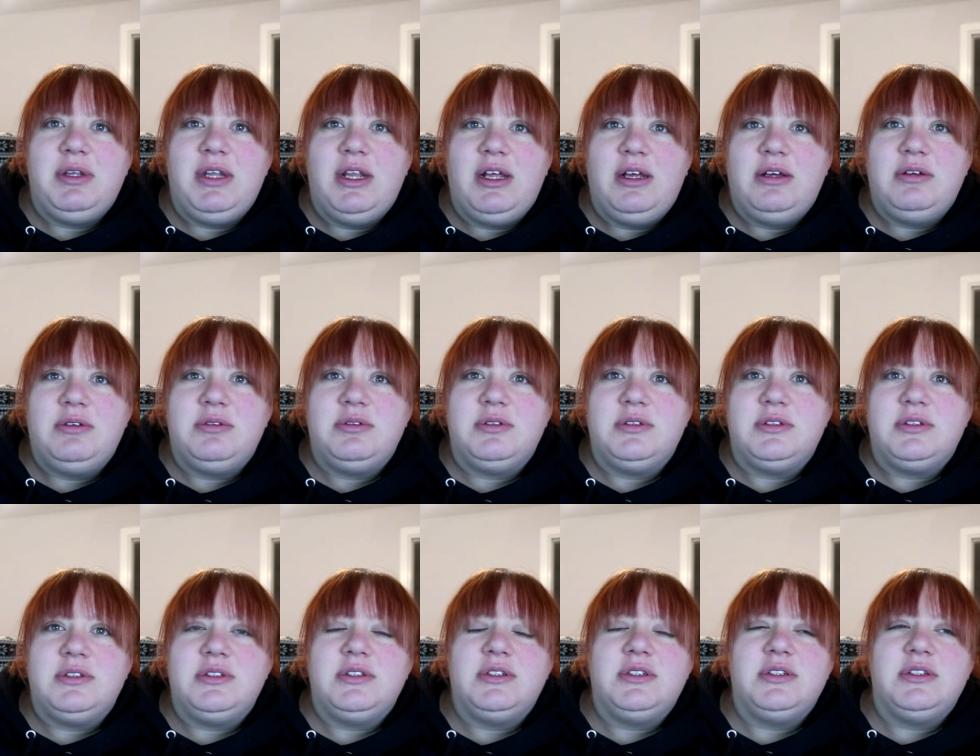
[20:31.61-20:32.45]
now.
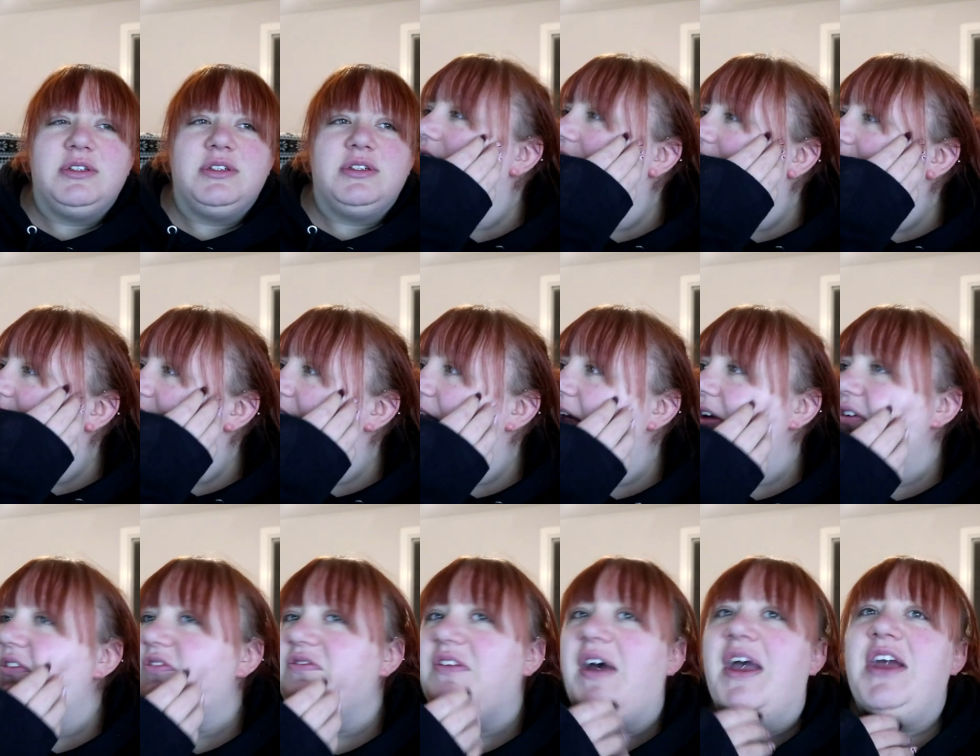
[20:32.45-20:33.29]

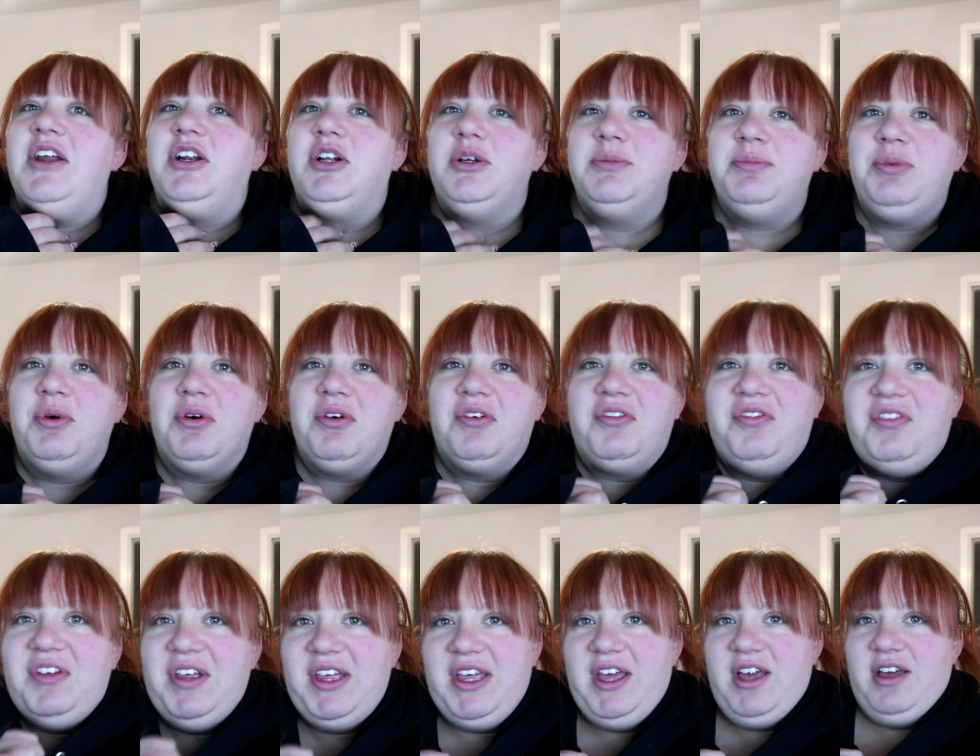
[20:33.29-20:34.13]
That final book
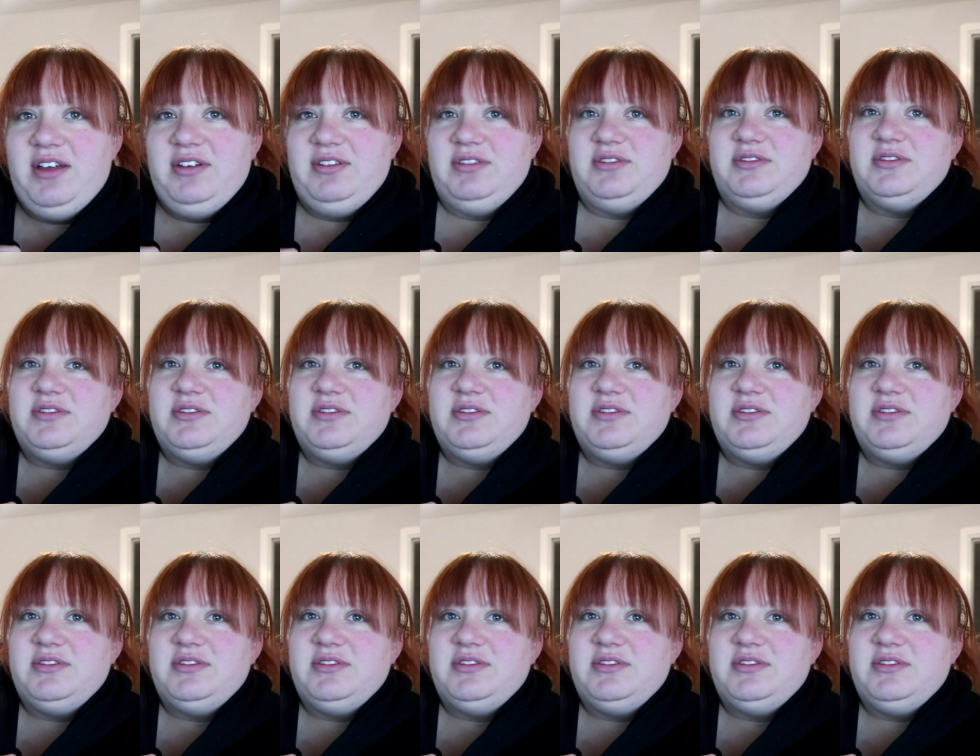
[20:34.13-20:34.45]
fear.